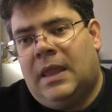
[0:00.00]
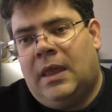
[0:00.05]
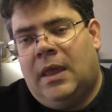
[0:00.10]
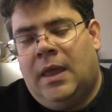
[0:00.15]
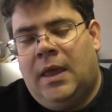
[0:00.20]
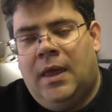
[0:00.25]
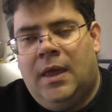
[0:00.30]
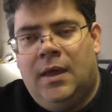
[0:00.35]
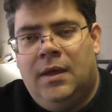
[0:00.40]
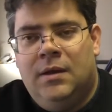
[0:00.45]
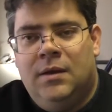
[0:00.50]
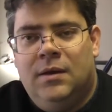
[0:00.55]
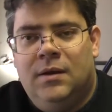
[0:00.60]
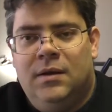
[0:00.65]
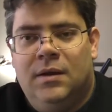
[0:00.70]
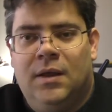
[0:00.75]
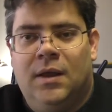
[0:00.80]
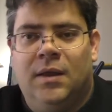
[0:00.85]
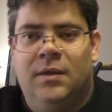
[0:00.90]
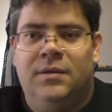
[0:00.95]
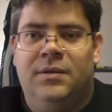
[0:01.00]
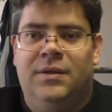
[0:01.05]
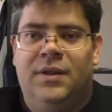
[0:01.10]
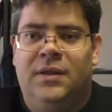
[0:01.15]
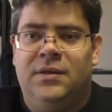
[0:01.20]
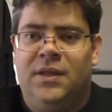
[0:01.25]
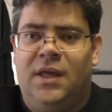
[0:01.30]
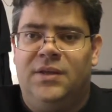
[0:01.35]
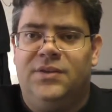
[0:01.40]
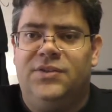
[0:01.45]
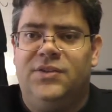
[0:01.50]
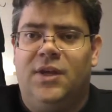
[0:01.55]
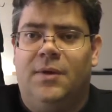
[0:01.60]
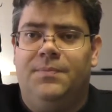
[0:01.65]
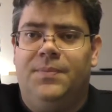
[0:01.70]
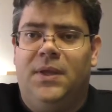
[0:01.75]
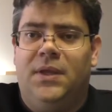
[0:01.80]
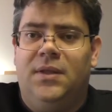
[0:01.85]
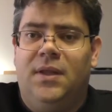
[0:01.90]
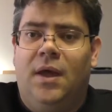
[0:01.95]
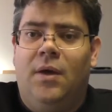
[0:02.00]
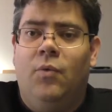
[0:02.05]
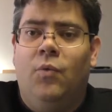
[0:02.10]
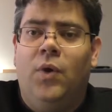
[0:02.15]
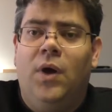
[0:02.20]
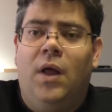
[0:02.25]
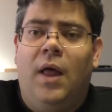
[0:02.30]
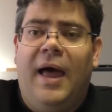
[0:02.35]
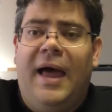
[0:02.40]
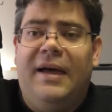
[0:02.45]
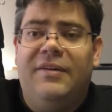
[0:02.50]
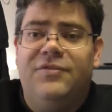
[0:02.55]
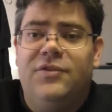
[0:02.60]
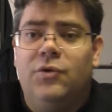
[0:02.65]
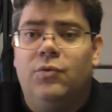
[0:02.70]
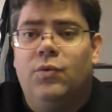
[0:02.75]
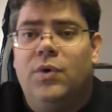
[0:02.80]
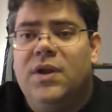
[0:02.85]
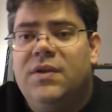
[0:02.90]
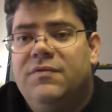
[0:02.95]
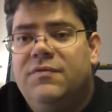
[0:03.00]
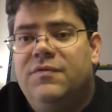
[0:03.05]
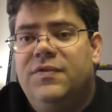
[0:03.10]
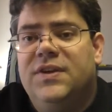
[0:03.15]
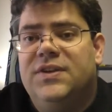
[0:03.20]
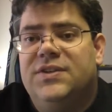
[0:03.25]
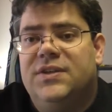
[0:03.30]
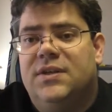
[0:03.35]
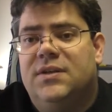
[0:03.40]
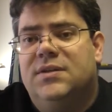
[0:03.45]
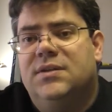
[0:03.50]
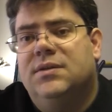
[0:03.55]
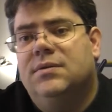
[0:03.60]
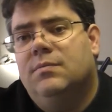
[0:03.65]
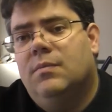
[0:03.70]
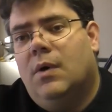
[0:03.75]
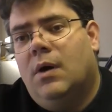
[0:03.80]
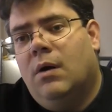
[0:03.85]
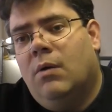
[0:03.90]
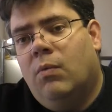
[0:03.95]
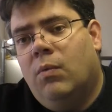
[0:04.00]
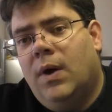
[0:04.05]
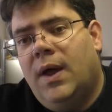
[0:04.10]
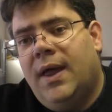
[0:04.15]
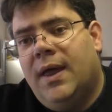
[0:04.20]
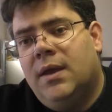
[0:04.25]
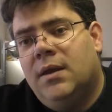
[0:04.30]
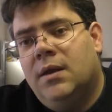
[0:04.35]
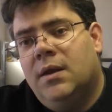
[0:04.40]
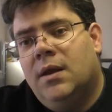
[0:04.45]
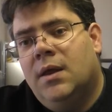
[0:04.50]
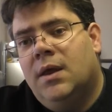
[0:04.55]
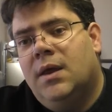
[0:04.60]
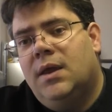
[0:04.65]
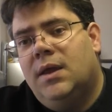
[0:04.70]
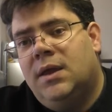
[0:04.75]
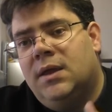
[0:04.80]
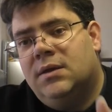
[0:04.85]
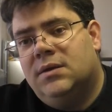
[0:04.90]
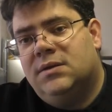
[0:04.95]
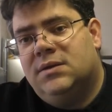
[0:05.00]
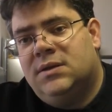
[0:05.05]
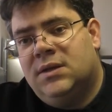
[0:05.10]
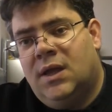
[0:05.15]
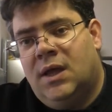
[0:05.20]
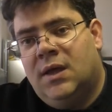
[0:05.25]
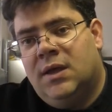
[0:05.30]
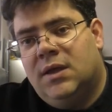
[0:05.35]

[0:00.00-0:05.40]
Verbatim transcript: and uh, th- that's something that we'll have to revisit when it uh,